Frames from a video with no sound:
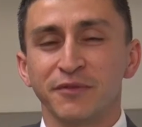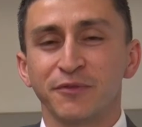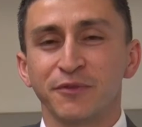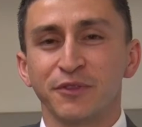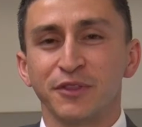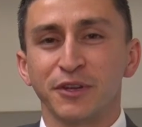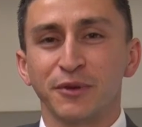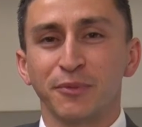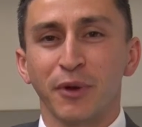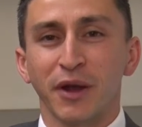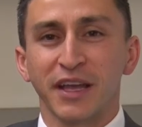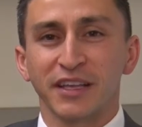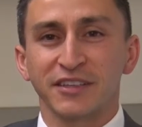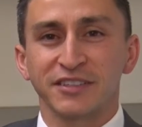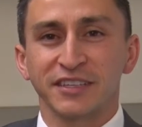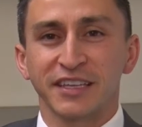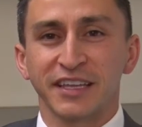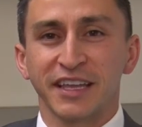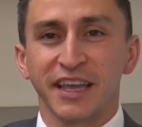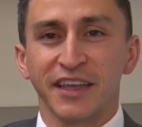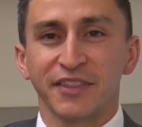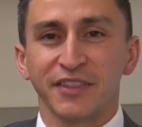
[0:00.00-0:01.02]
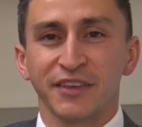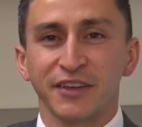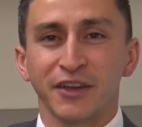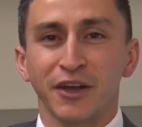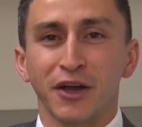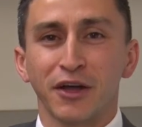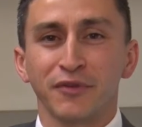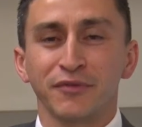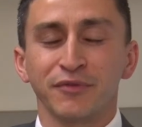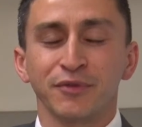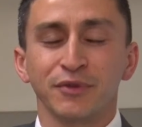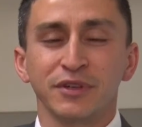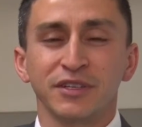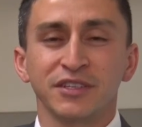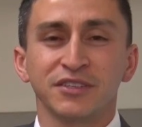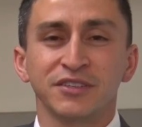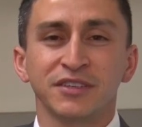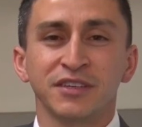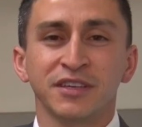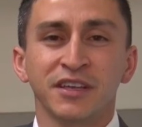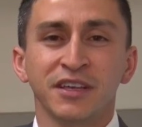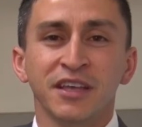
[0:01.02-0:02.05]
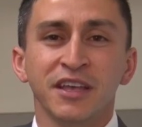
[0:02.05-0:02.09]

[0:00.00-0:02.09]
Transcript: for the Nebraska Catholic Conference.